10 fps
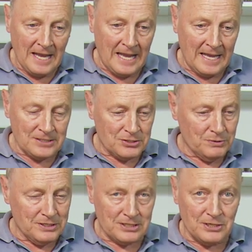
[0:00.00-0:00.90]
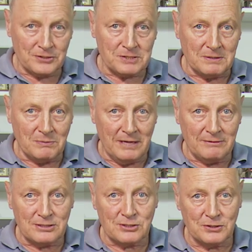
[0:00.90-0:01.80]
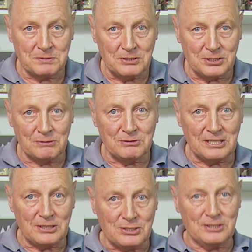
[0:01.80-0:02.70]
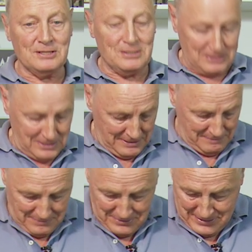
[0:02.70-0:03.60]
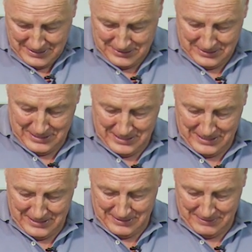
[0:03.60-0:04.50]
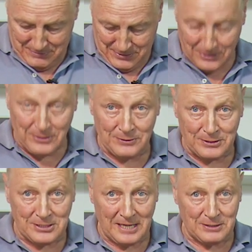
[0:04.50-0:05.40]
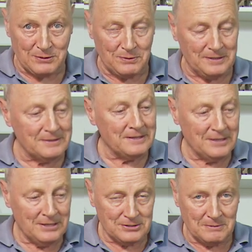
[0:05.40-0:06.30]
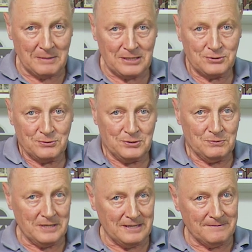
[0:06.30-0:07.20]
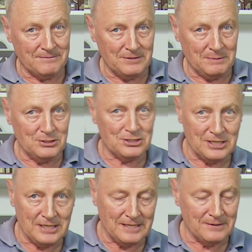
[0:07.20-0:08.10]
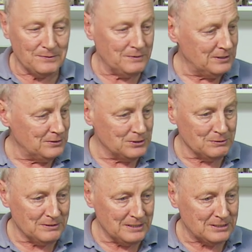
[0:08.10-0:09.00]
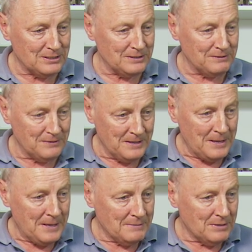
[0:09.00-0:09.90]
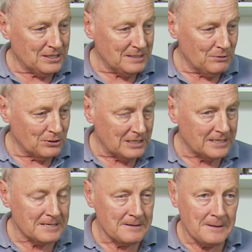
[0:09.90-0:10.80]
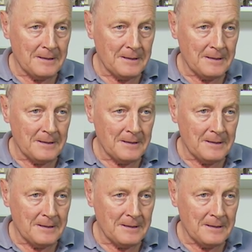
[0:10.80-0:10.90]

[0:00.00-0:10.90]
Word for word: And so what did it cost me? Well, it's cost me two t-shirts um, and there's the, uh, the mark on the second one. So make sure you wear rubbish gear when you're doing this kind of mucky modeling.